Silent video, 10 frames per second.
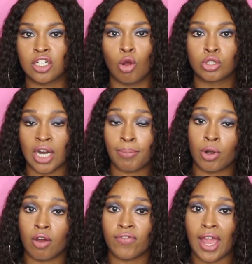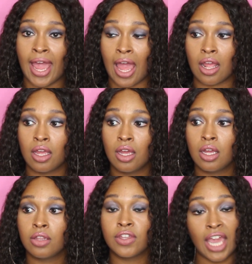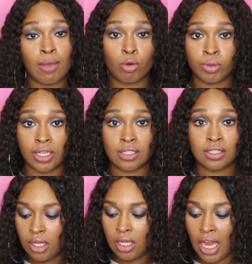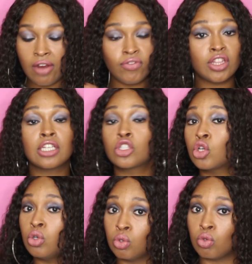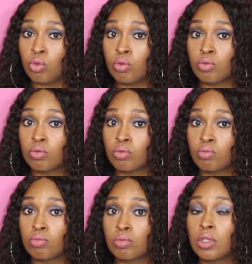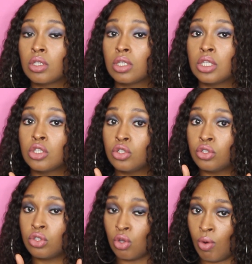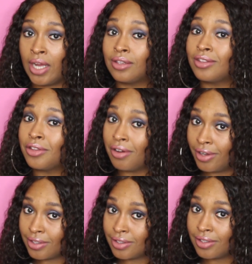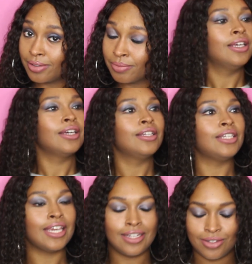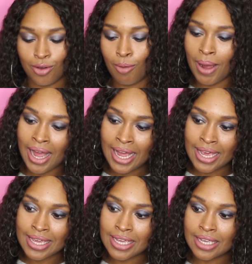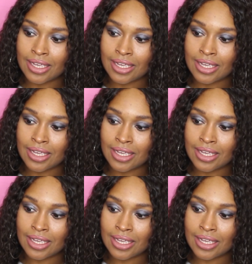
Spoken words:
could go drop it off at the cable place. Everything's cool. So I thought. Days go by.